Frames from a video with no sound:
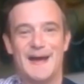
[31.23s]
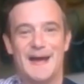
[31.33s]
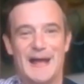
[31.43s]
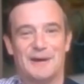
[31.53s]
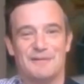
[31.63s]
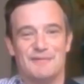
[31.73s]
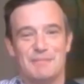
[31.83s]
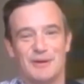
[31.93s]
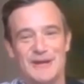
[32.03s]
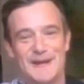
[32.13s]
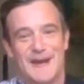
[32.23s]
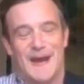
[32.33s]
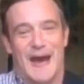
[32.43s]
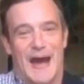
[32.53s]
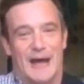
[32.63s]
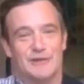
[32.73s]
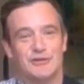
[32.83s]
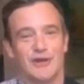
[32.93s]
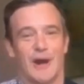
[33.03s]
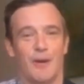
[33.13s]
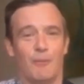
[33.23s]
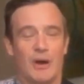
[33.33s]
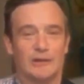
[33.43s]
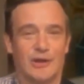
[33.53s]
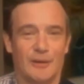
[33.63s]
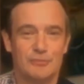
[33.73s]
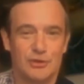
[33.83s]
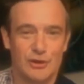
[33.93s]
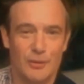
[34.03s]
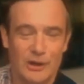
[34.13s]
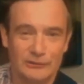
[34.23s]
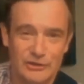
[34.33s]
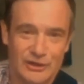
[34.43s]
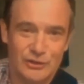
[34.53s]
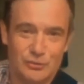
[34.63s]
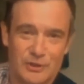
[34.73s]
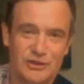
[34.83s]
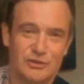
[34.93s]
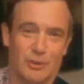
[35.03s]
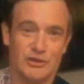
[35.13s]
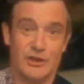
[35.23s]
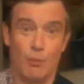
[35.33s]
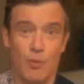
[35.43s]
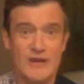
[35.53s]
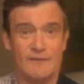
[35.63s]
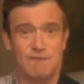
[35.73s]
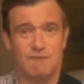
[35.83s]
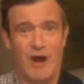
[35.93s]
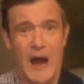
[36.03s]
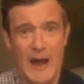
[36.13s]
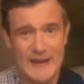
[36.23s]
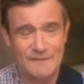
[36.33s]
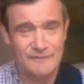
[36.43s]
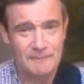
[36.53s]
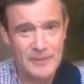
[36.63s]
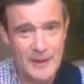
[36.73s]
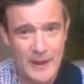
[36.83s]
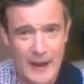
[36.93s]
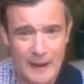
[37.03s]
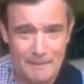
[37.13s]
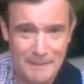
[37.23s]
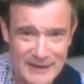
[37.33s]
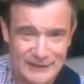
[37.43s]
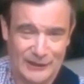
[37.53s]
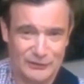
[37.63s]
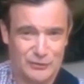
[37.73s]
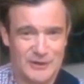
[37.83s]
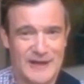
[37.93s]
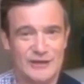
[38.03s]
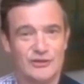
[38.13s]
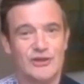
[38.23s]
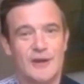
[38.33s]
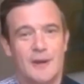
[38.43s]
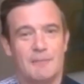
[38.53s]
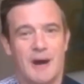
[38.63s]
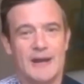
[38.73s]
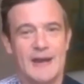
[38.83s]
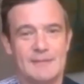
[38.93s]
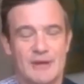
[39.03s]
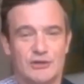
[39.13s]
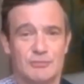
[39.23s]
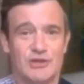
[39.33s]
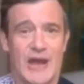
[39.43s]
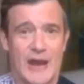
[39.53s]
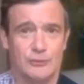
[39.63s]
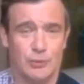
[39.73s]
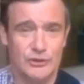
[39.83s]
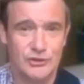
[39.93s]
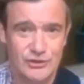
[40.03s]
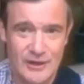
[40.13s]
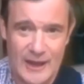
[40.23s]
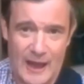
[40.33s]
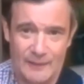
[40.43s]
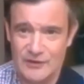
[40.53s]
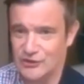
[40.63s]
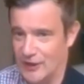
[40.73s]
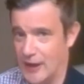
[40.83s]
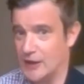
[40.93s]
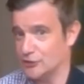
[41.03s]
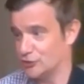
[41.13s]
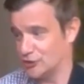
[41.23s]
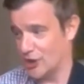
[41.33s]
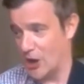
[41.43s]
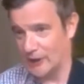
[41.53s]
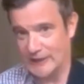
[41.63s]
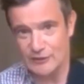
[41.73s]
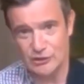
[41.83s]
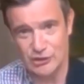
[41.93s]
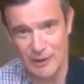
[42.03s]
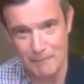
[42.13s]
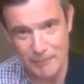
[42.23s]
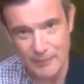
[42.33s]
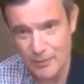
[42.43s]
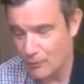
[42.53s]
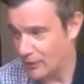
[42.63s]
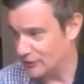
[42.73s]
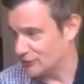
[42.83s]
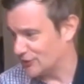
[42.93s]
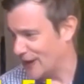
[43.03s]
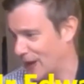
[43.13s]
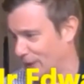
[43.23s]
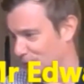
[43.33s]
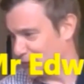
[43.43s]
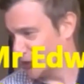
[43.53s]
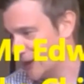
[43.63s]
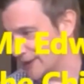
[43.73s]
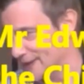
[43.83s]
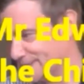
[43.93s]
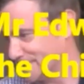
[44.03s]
Hello everybody, and welcome to Holsing's 2020 Week 5 Make and Create. My name is Mr. Edwards, and this here is Charlie the Chimp. Why don't you say hello, Charlie?